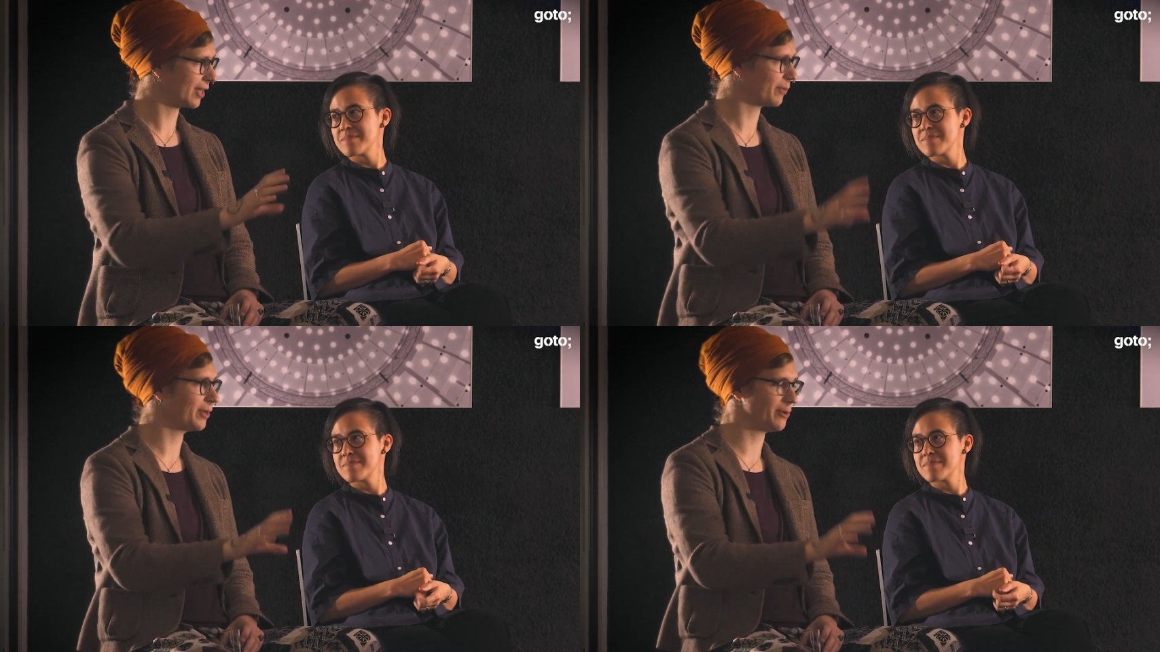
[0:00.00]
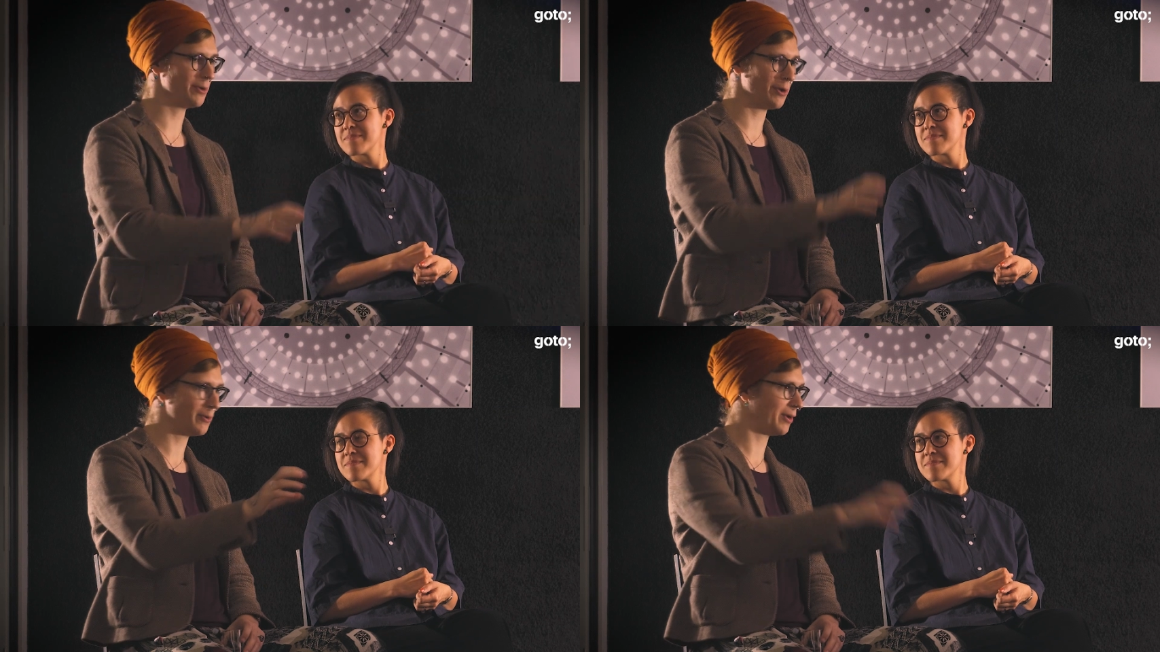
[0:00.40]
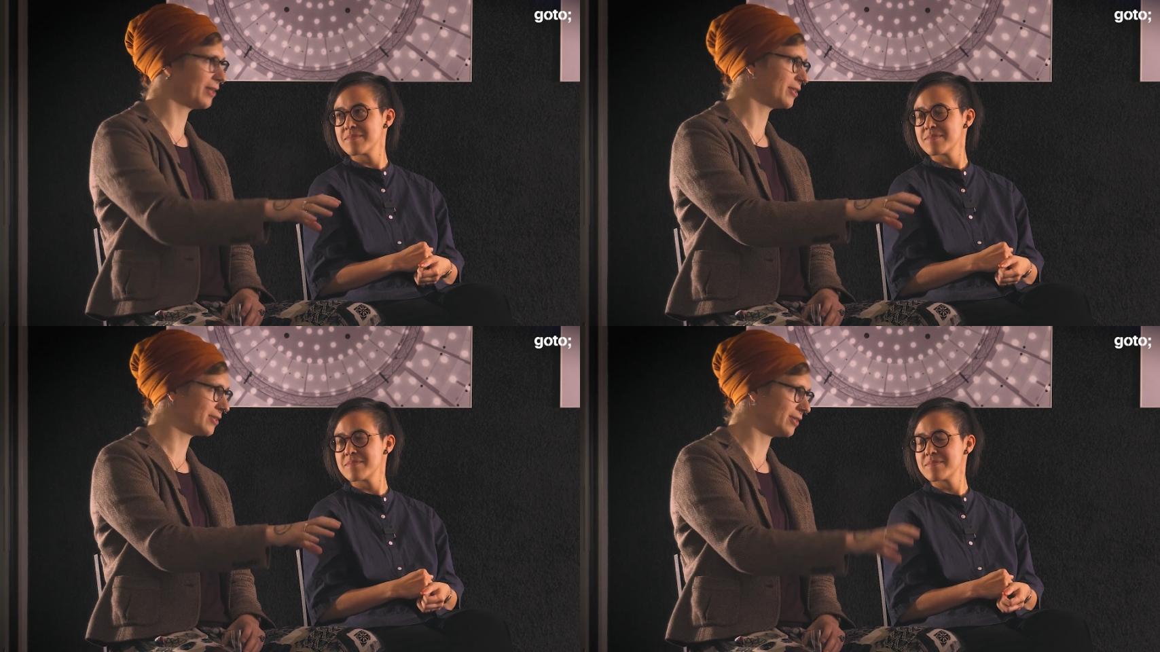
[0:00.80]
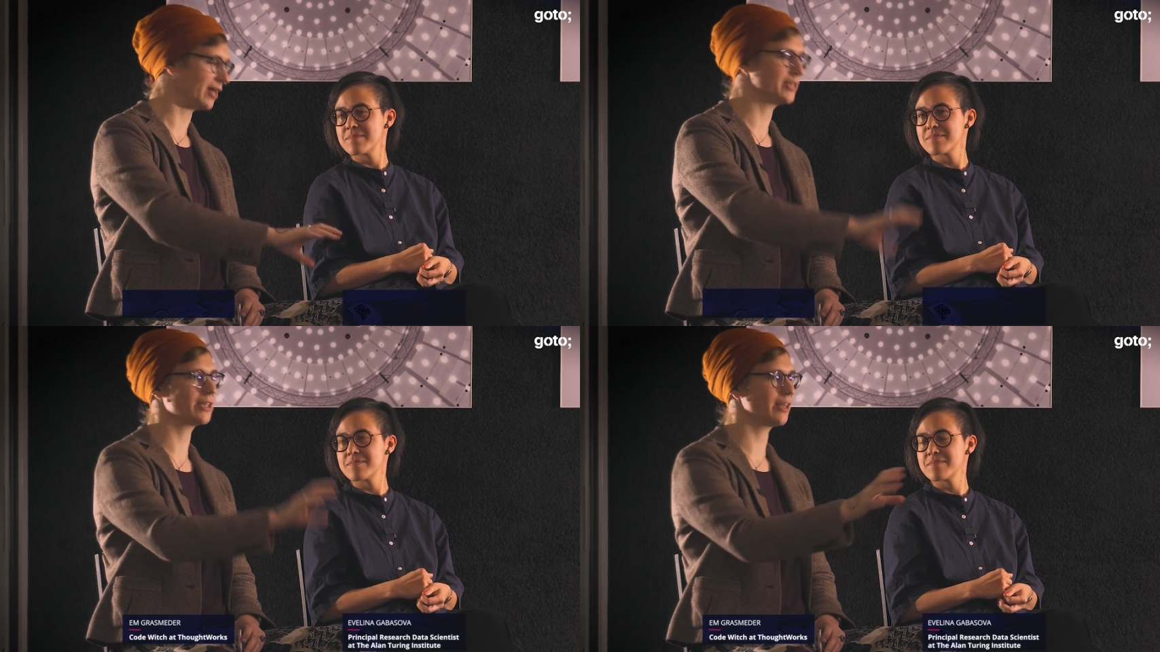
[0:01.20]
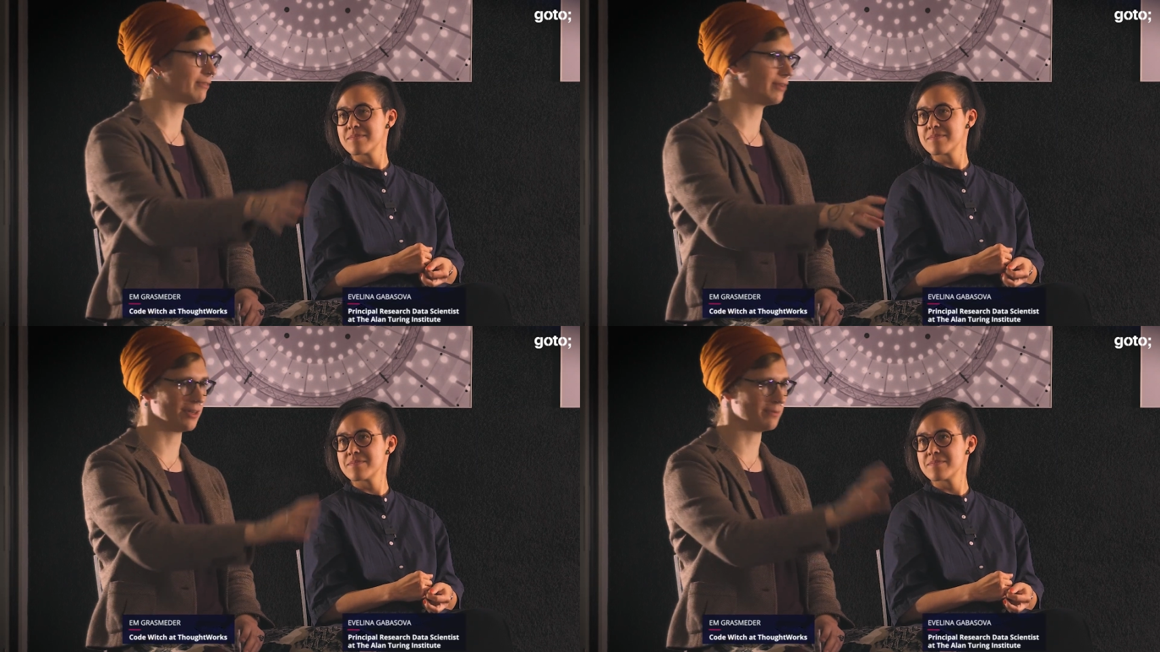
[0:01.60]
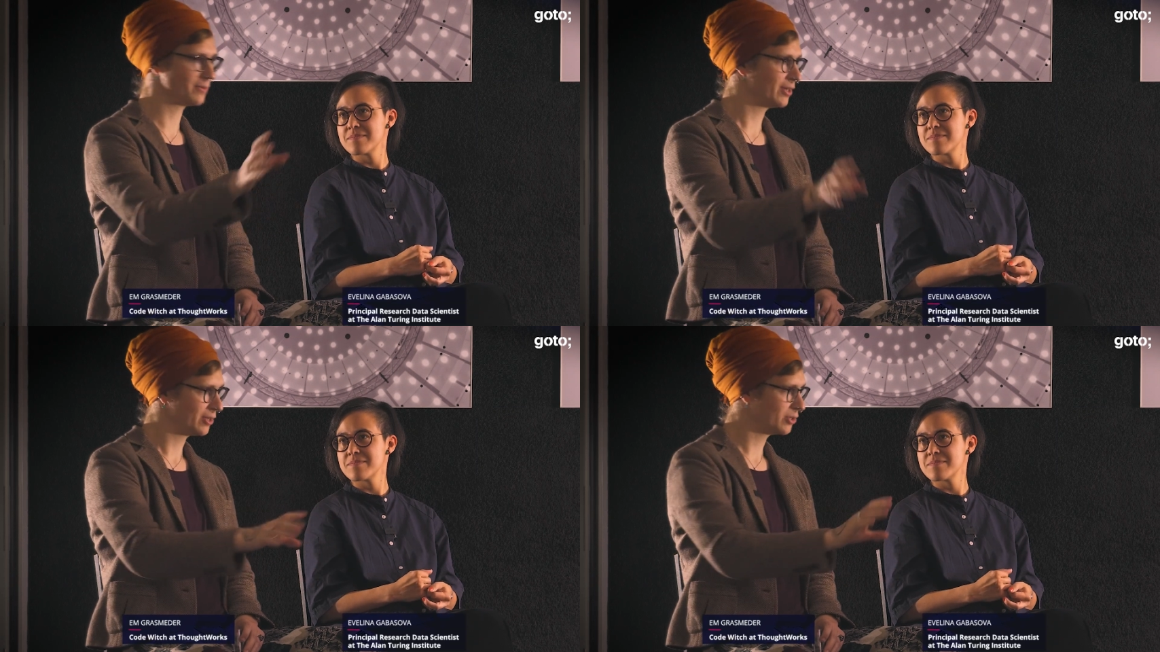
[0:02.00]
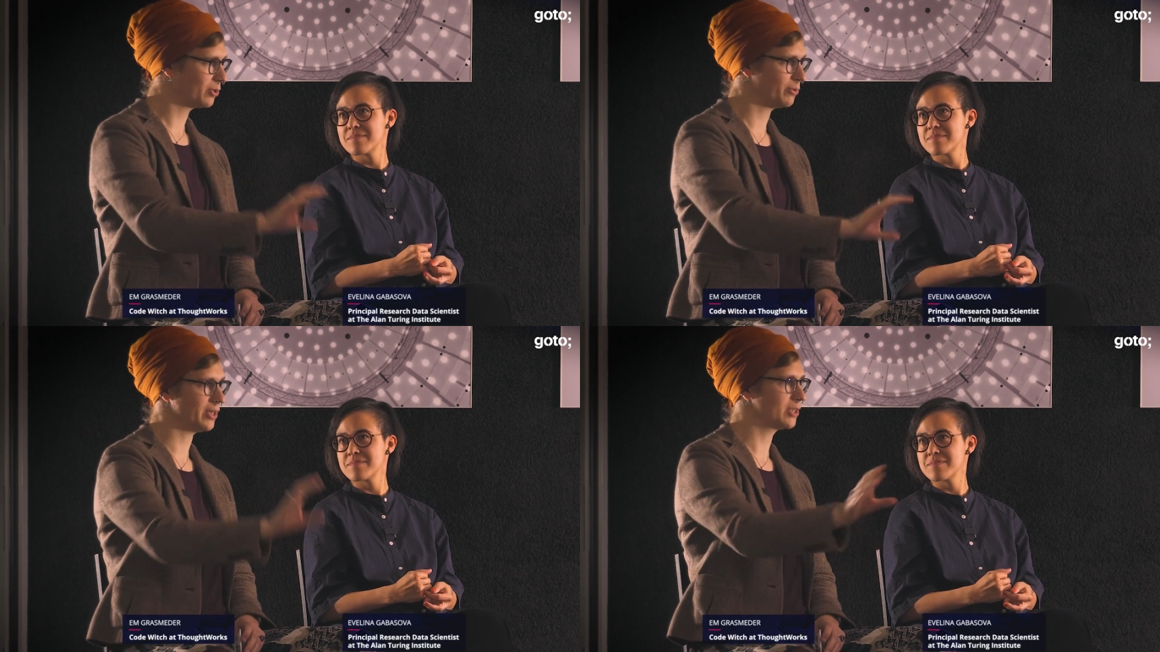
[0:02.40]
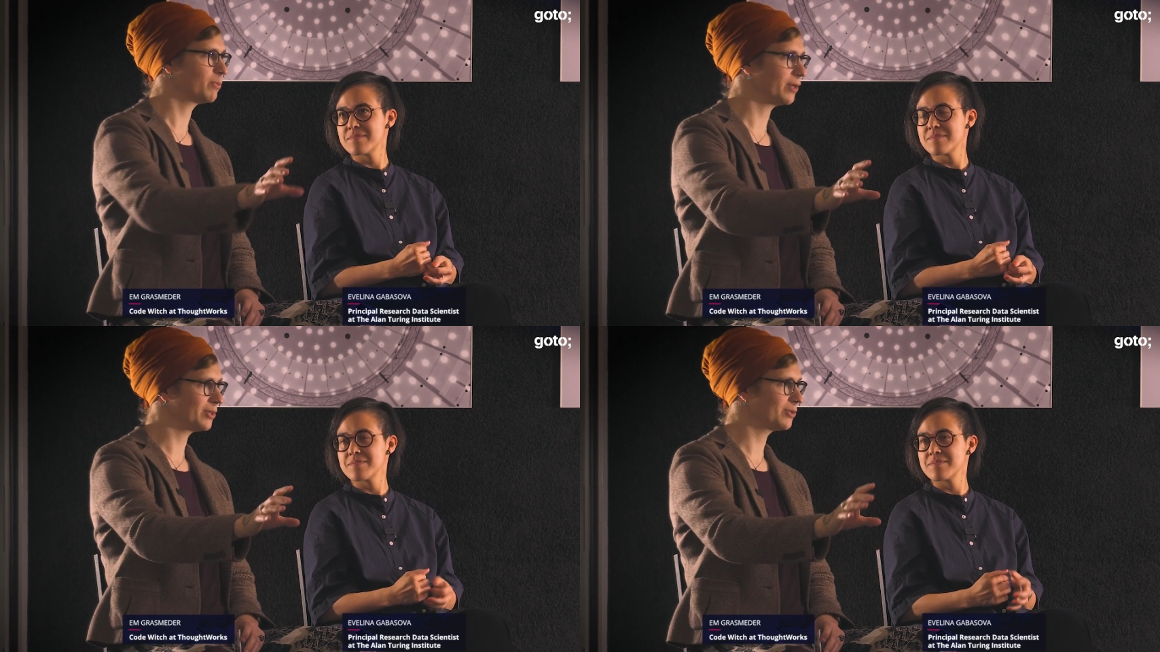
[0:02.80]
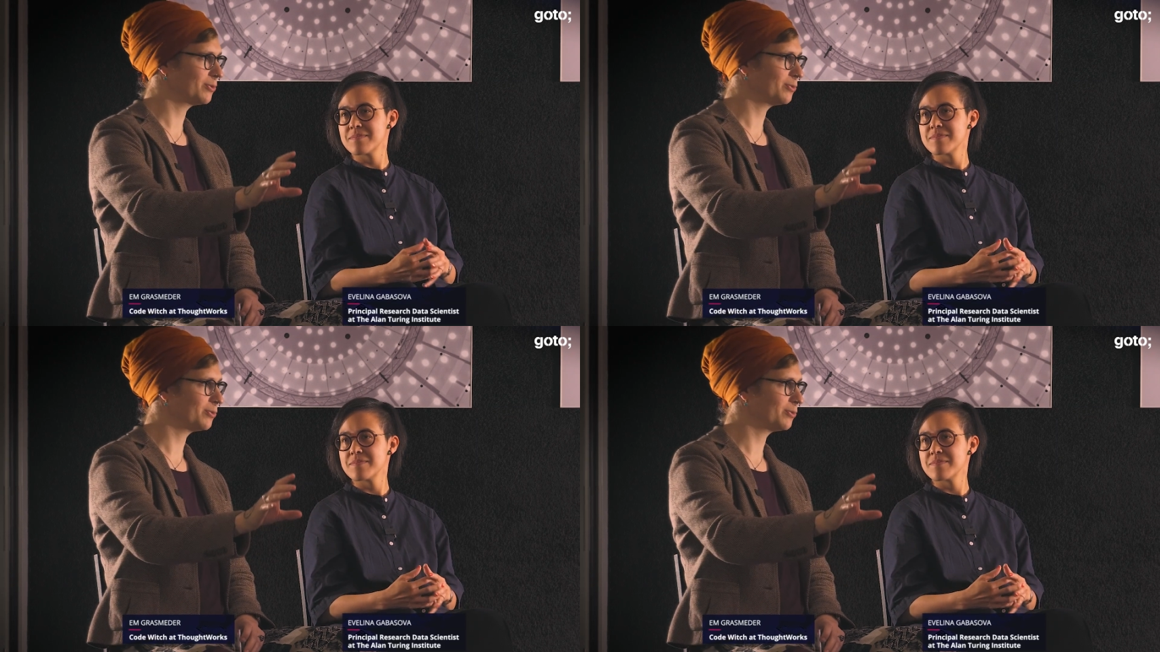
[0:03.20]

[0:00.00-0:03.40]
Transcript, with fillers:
Speaker 1: Like, we don't know, and at this onset of a two-week sprint,